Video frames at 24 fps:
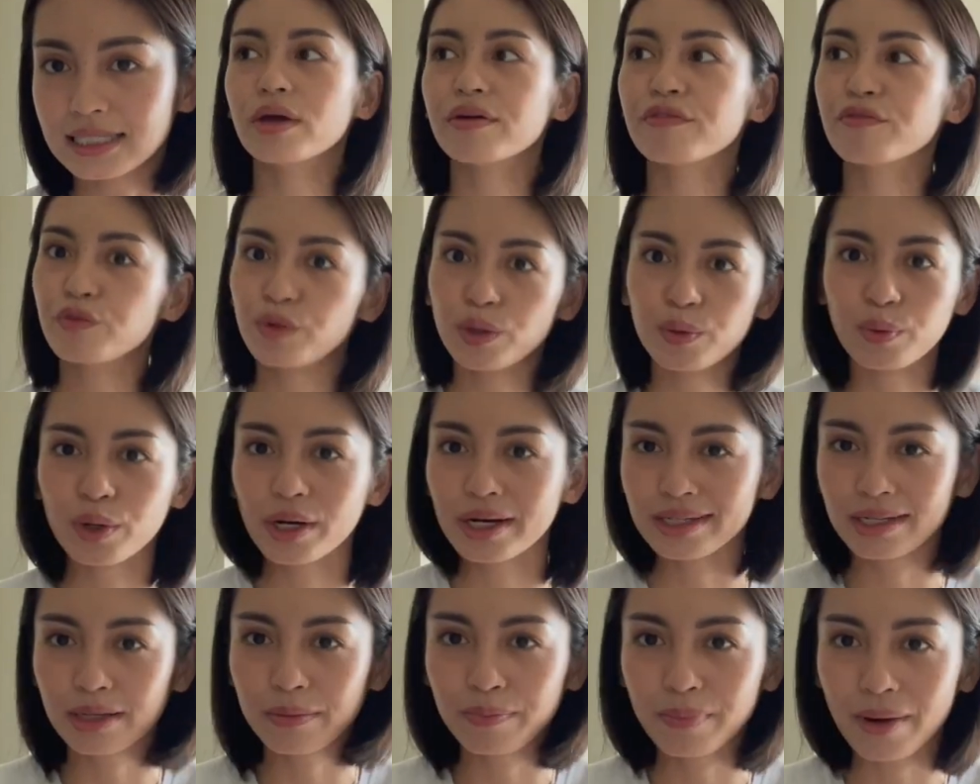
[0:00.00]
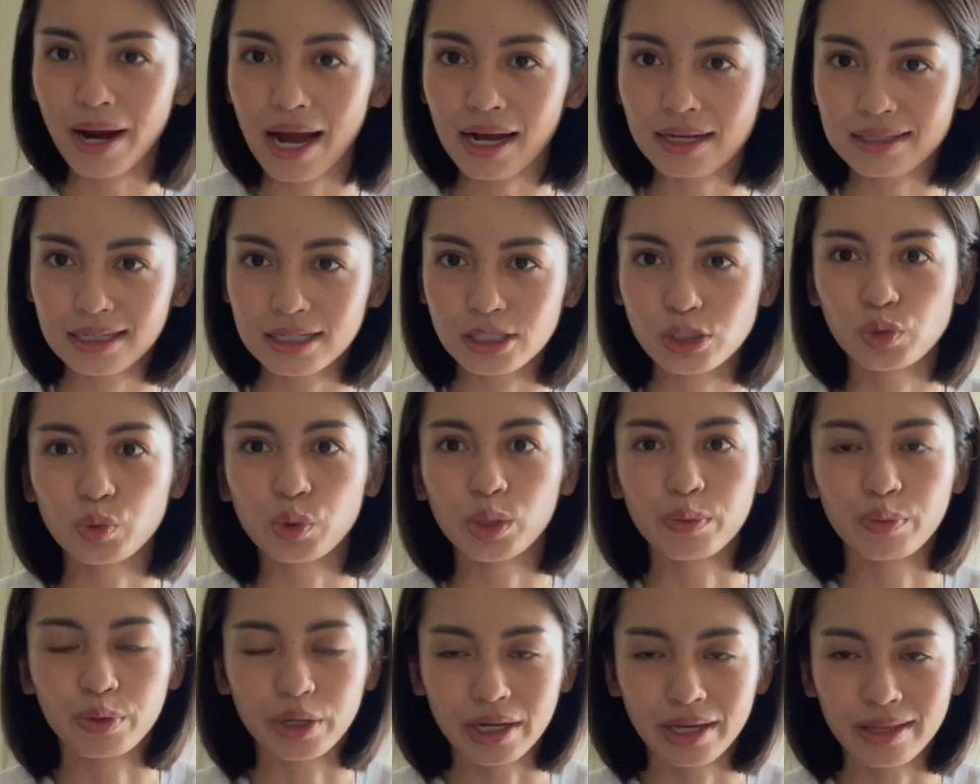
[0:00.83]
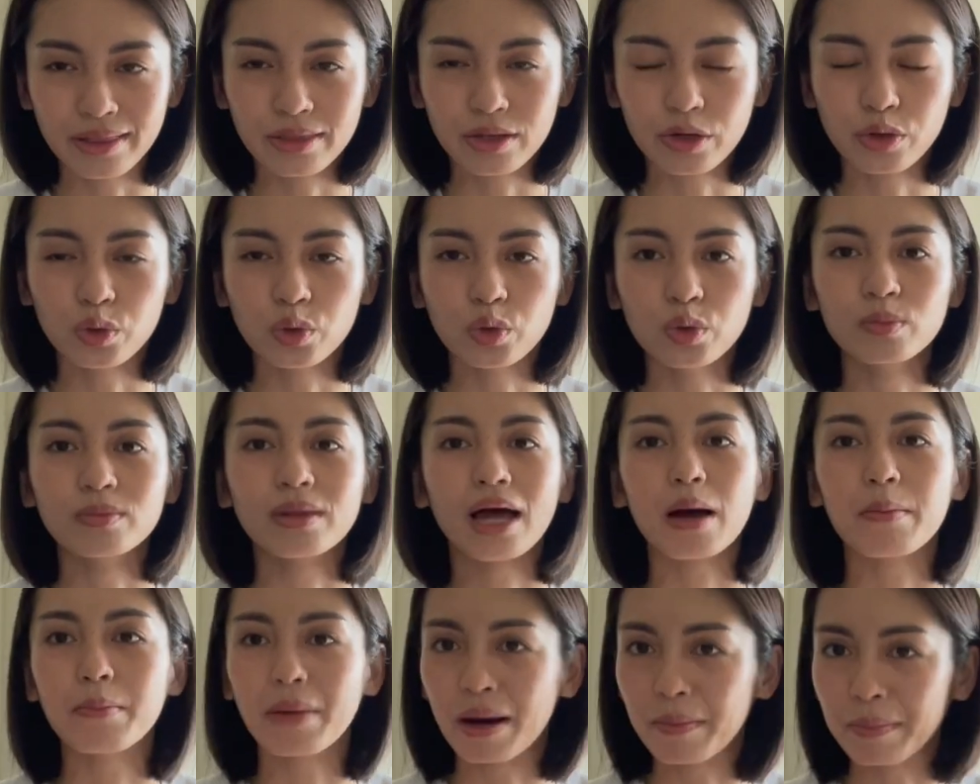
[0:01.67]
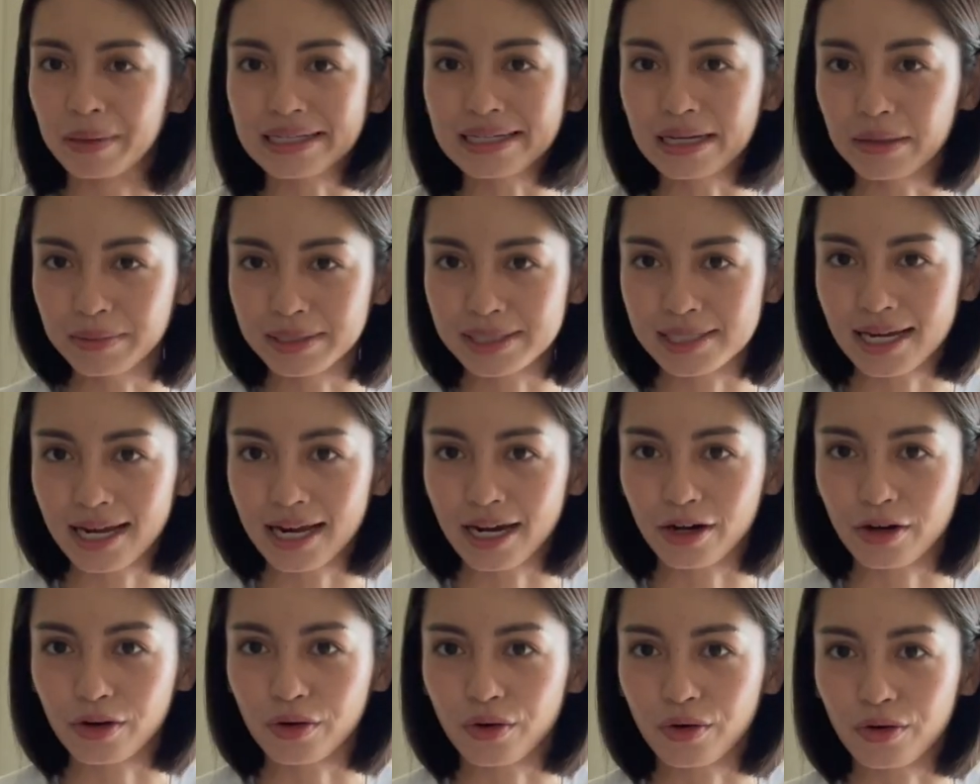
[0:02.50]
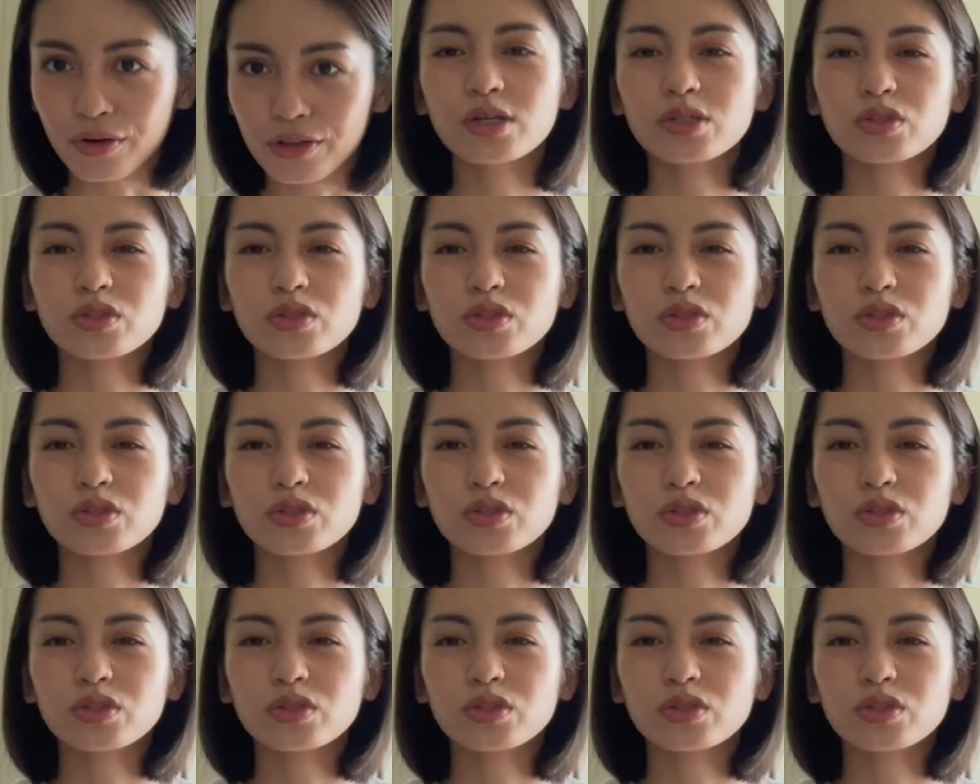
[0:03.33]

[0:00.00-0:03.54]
If we weren't in practice, we were in the room, nakababad kami sa aircon.